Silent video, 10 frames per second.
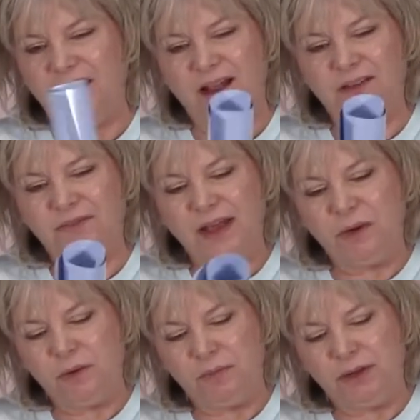
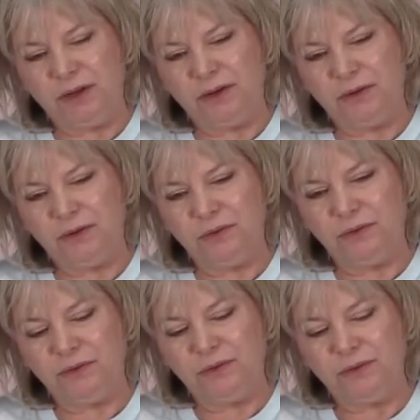cauliflower
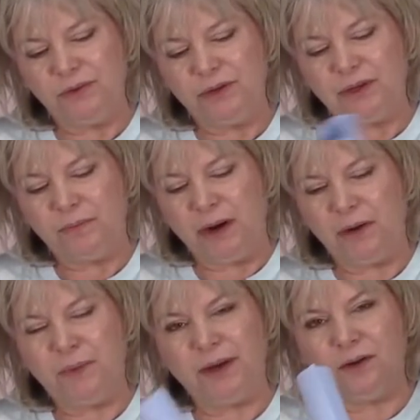blue,
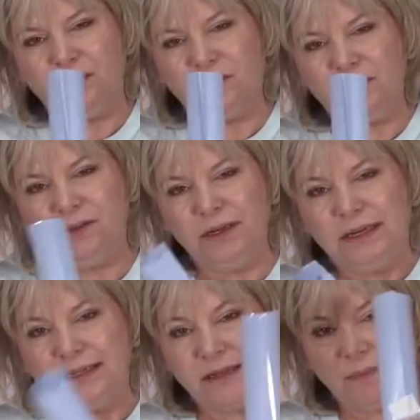periwinkle,
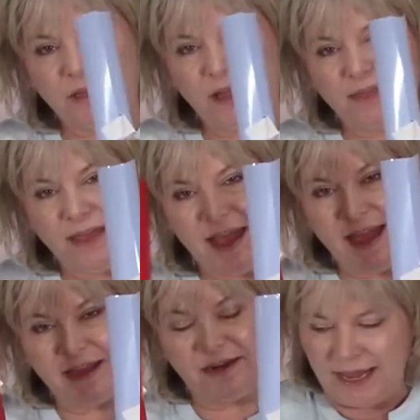something like
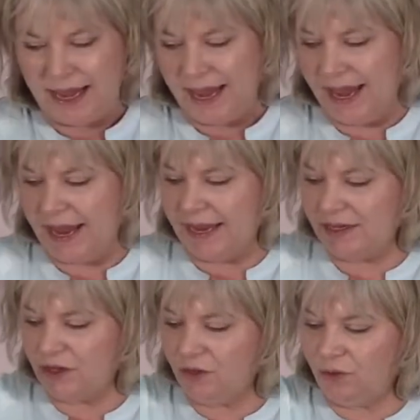that.
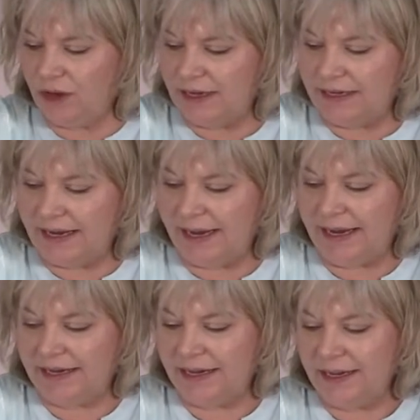And you're going to
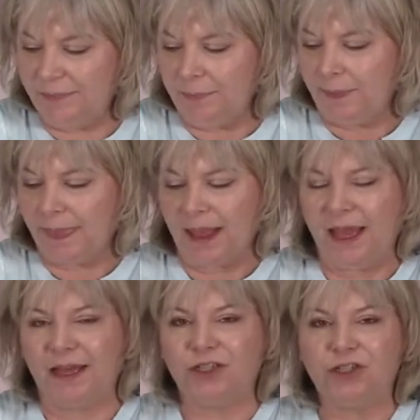need
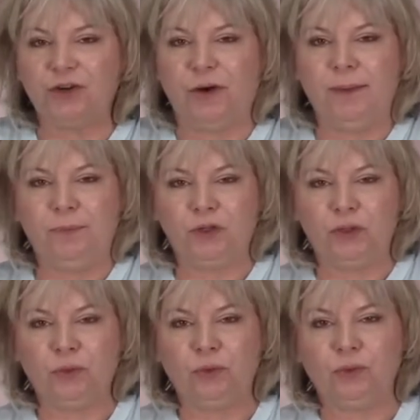a scraper
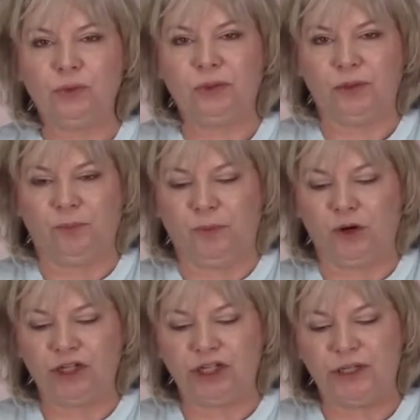tool or
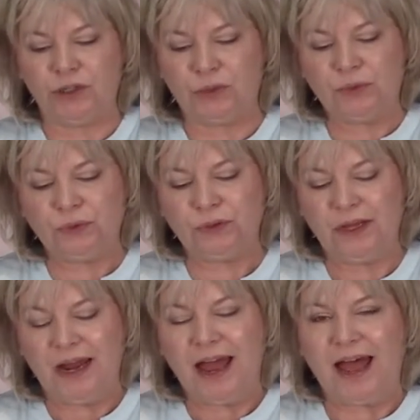burnishing tool.
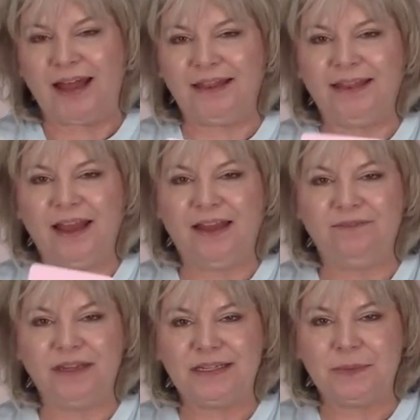I
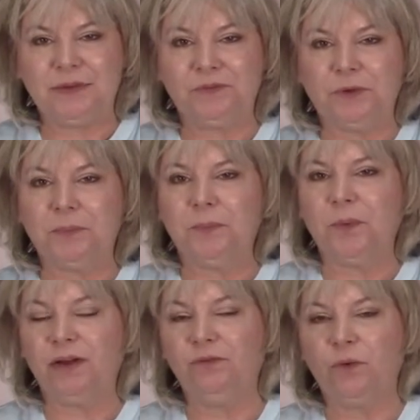love this one from
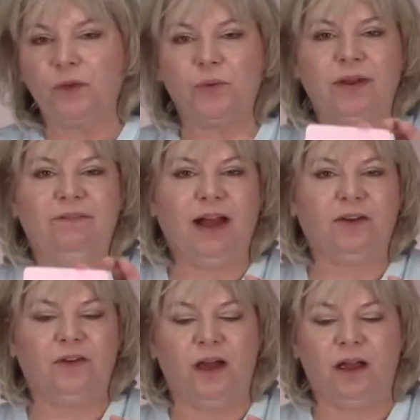
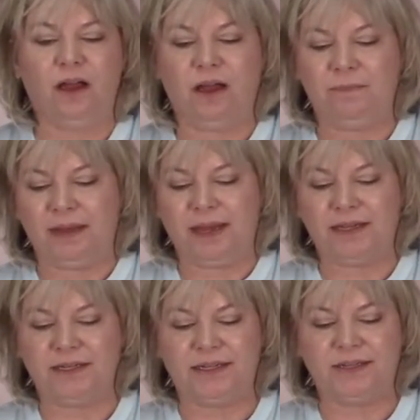143vinyl.com
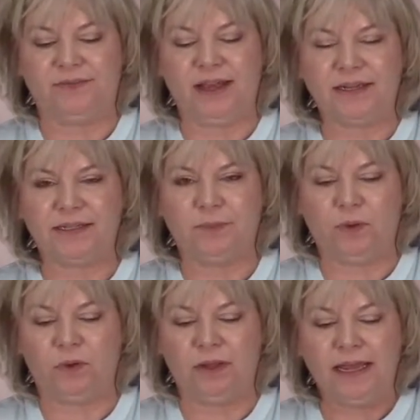because it's flexible.